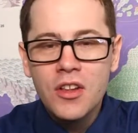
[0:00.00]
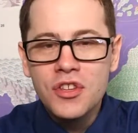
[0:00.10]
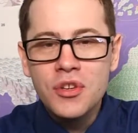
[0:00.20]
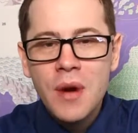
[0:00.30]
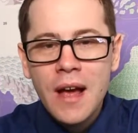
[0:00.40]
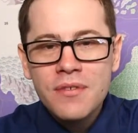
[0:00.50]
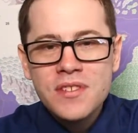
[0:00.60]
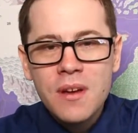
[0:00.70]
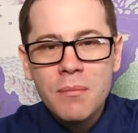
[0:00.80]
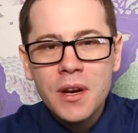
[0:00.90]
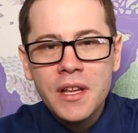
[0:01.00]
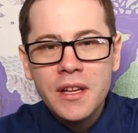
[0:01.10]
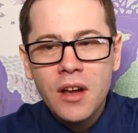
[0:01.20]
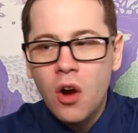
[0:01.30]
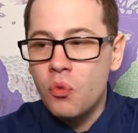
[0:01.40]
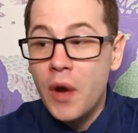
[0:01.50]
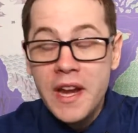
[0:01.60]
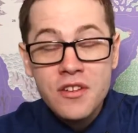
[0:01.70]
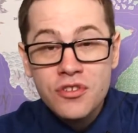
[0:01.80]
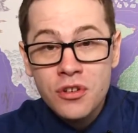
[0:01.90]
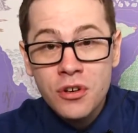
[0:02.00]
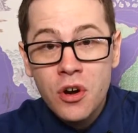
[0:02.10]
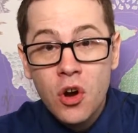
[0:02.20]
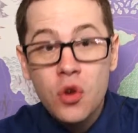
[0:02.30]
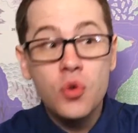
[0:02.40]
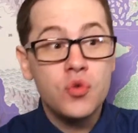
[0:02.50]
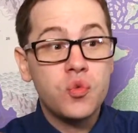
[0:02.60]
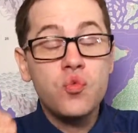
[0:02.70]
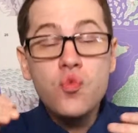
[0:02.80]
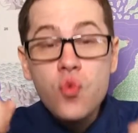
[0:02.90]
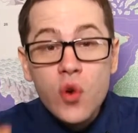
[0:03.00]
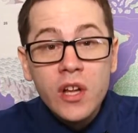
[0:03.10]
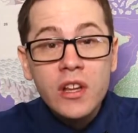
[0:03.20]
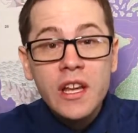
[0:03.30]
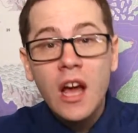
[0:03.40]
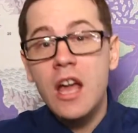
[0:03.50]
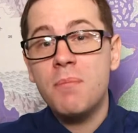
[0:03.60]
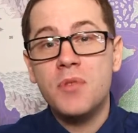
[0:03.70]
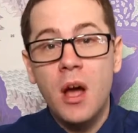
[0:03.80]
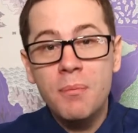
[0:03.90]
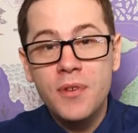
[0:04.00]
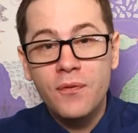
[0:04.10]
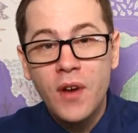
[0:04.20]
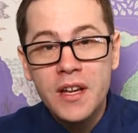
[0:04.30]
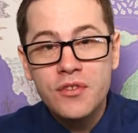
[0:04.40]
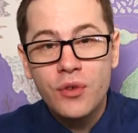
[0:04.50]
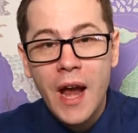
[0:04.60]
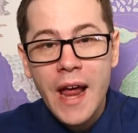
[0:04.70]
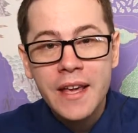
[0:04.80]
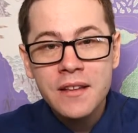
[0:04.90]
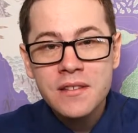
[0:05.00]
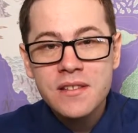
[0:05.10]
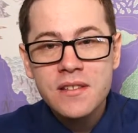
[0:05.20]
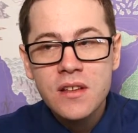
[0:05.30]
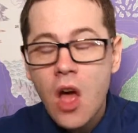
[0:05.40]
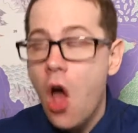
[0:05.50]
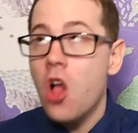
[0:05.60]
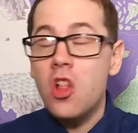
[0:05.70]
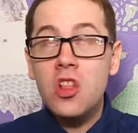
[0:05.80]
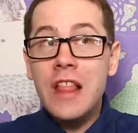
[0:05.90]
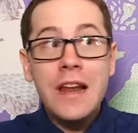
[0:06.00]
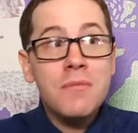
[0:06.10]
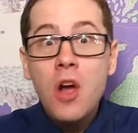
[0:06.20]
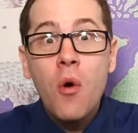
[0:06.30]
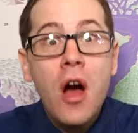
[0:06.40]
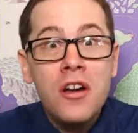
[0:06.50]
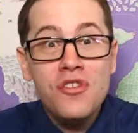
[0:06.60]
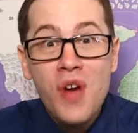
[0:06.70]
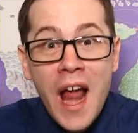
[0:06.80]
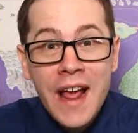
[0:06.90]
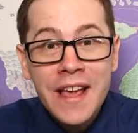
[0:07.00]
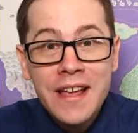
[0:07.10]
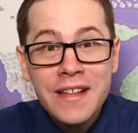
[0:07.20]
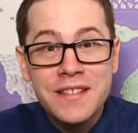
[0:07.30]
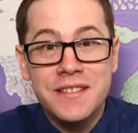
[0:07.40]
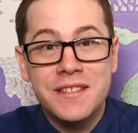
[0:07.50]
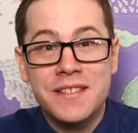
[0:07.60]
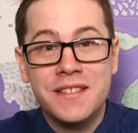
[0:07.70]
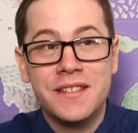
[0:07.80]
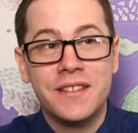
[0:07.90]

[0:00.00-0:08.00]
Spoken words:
You have somebody, a ranger, who's really hyped up to fight dragons? Let him go hunt dragons!